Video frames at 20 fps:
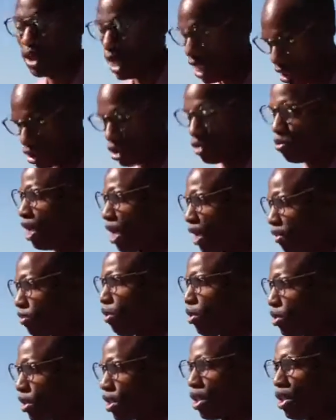Yes, you might have
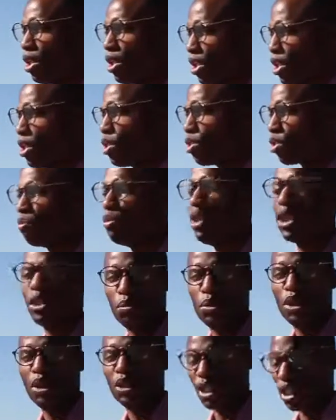all the
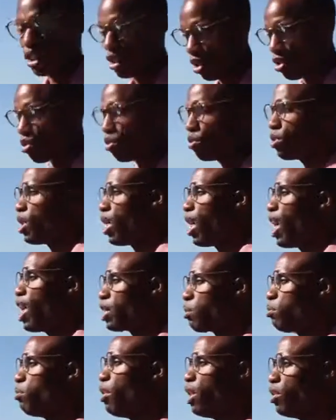commitment and
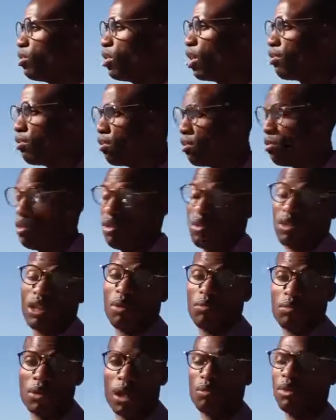enthusiasm, and you have
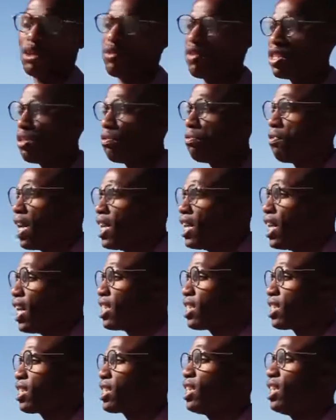sometimes even the
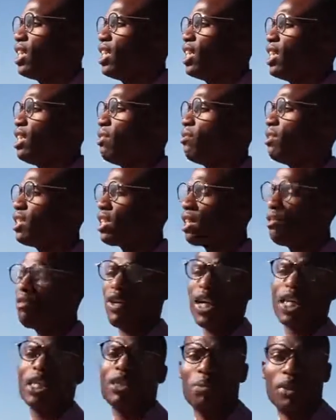finance, even the
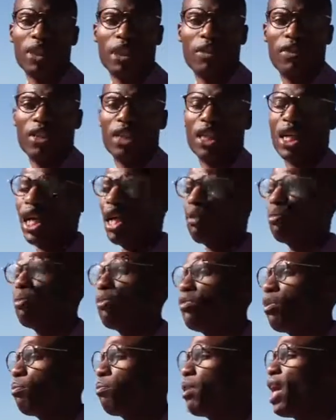investment, even the help
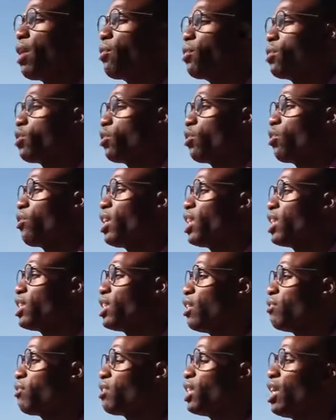of your parents or your
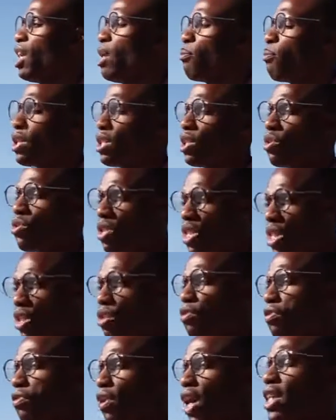relatives, but you need
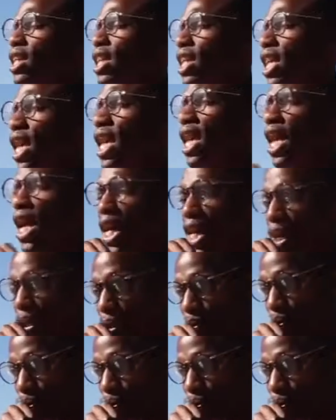to find an ally.